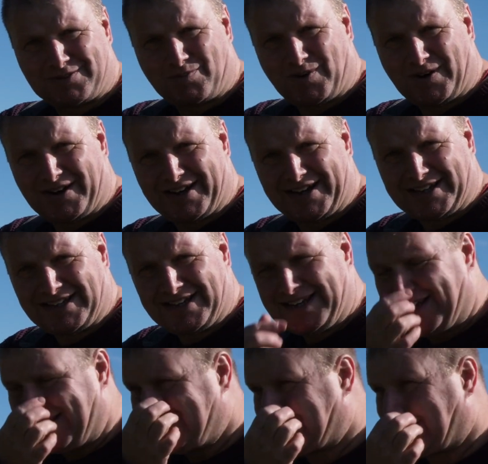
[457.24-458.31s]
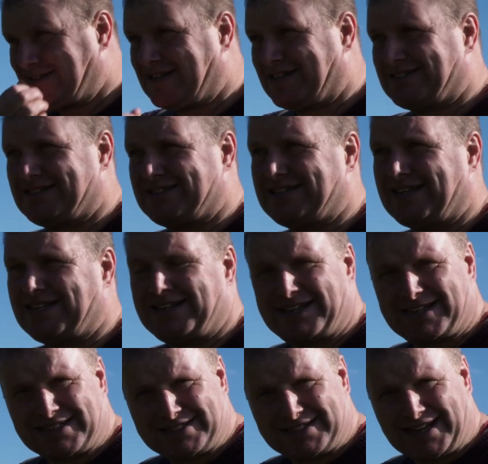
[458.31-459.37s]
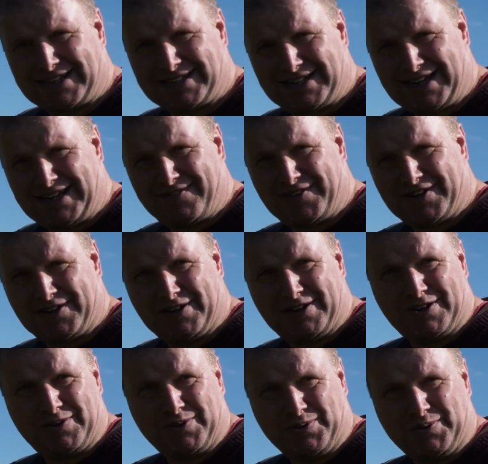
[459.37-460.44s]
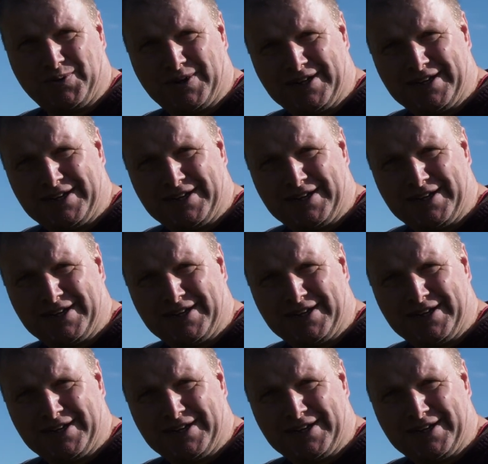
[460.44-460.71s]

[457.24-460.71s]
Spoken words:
Y. Sometimes it's said in like a Scandinavian oo,